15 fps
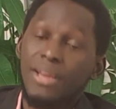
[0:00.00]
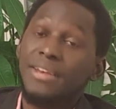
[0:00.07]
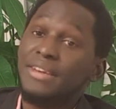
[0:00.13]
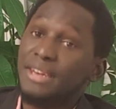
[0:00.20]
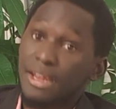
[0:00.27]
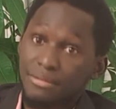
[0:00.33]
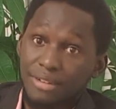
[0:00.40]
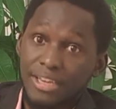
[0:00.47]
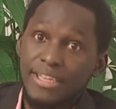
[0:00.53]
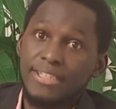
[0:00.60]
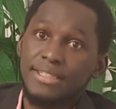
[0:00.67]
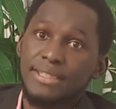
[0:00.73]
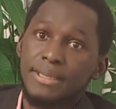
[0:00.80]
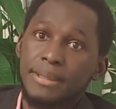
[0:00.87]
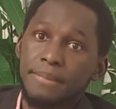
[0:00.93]
never
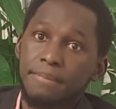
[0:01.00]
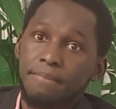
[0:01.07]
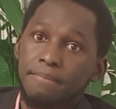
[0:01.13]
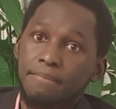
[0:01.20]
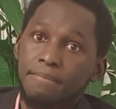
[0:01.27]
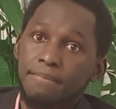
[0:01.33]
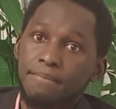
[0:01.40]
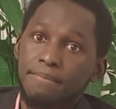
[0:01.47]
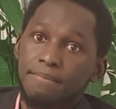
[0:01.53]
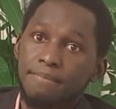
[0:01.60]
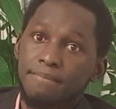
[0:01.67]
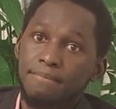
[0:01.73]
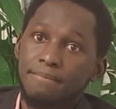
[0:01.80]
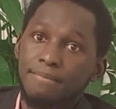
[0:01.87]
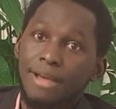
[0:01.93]
easy.
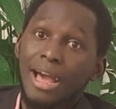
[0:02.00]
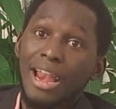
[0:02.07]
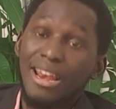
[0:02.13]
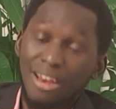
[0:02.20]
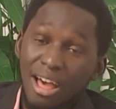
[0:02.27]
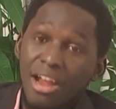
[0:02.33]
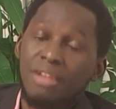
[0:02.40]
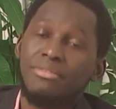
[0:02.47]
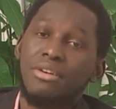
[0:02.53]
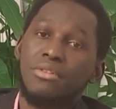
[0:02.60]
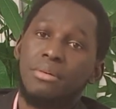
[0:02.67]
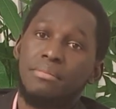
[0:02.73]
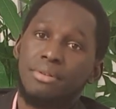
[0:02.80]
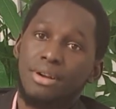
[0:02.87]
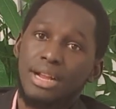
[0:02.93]
A lot of
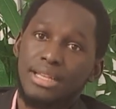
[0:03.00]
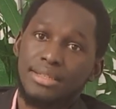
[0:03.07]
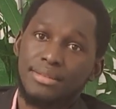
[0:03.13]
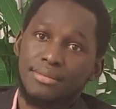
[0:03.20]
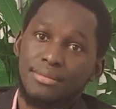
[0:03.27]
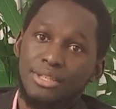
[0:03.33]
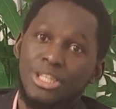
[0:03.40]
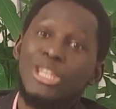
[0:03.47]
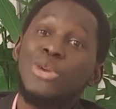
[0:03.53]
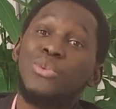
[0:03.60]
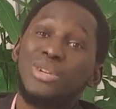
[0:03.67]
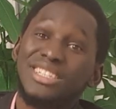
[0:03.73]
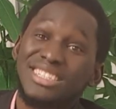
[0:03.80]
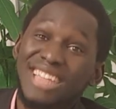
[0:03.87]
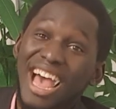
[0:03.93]
our brothers, you
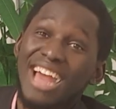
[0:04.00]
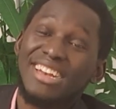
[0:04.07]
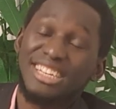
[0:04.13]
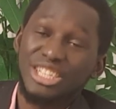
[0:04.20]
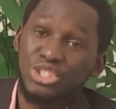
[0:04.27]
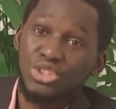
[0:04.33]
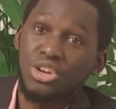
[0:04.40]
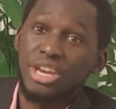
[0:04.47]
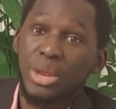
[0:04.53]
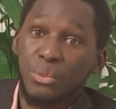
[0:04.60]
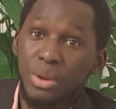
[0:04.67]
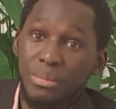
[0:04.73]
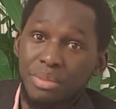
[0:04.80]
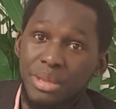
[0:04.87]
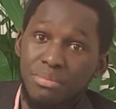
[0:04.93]
will start this journey
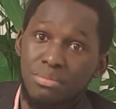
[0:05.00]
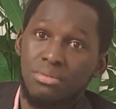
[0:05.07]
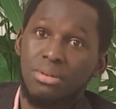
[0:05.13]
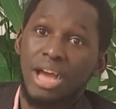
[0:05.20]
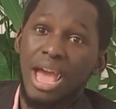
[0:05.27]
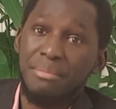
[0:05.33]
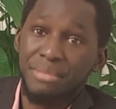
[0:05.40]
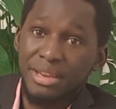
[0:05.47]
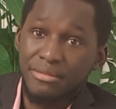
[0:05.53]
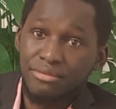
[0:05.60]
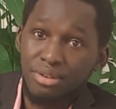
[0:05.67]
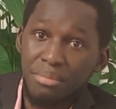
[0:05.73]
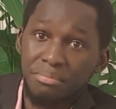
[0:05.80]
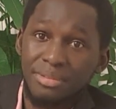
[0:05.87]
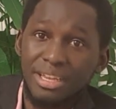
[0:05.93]
with people. I mean,
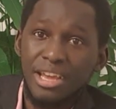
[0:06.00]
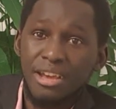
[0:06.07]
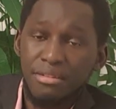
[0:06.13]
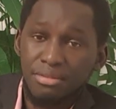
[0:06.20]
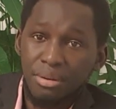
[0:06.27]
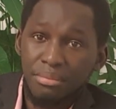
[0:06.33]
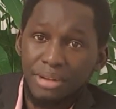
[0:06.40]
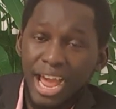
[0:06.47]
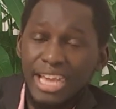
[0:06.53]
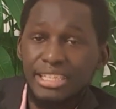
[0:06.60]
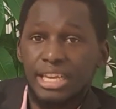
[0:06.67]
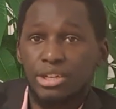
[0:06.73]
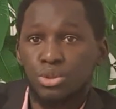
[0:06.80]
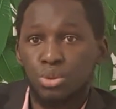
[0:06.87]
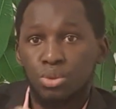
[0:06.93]
from
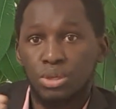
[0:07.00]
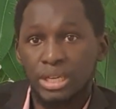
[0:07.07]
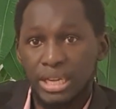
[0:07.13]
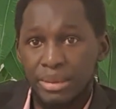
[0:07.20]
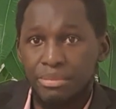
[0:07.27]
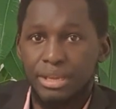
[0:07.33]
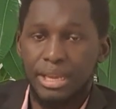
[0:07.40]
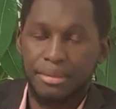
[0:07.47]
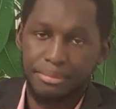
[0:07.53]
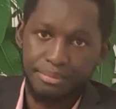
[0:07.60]
Niger to Libya,